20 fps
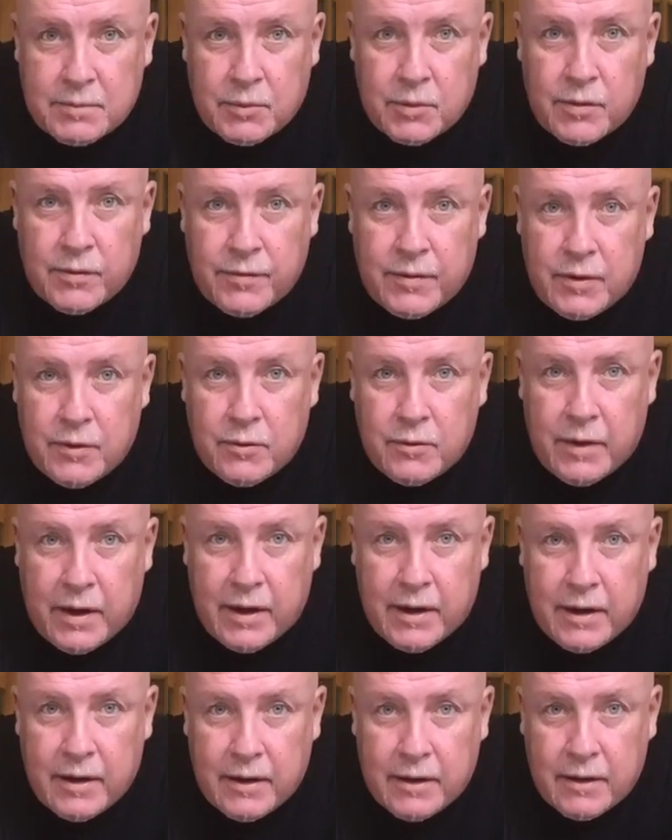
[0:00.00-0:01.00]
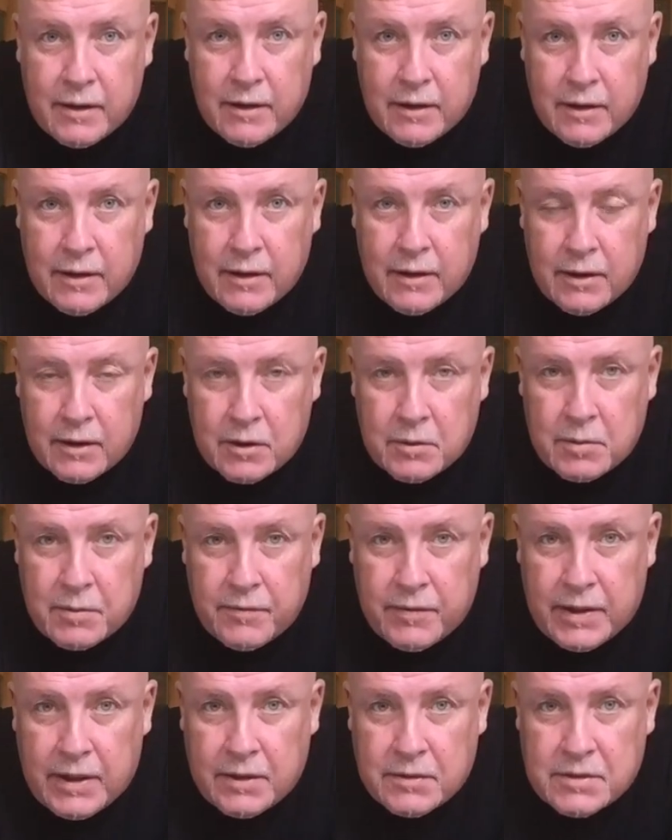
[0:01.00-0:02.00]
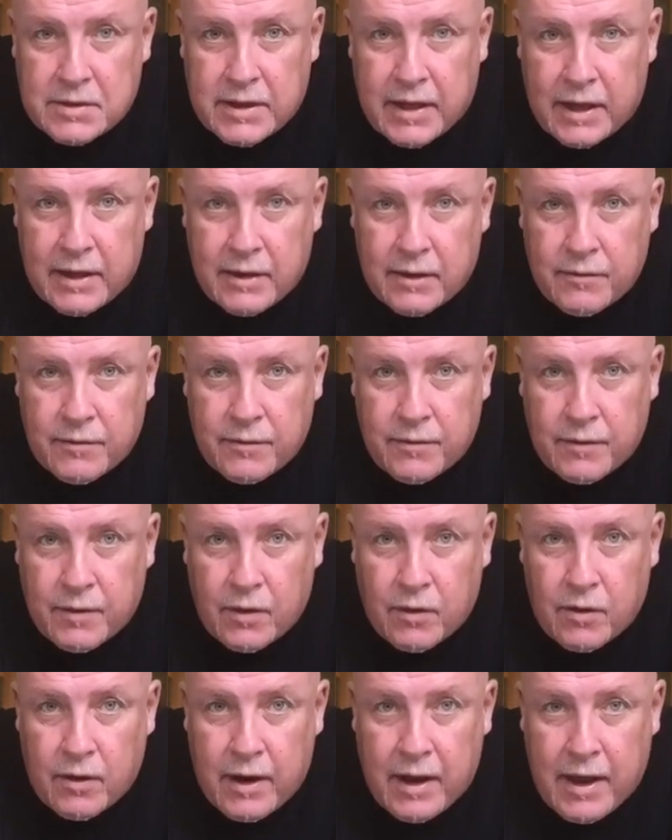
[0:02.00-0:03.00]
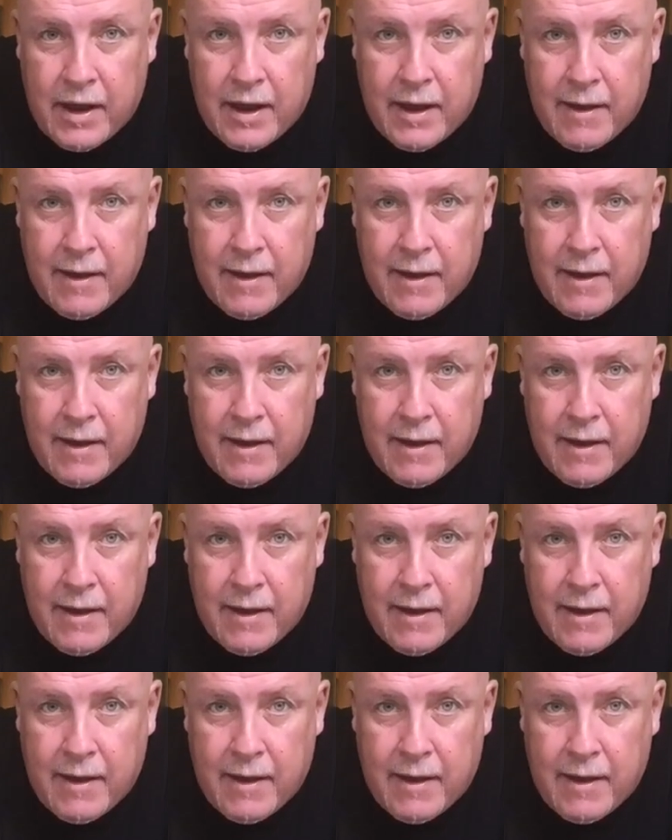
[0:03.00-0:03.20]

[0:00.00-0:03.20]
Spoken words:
to put a few couple of videos together for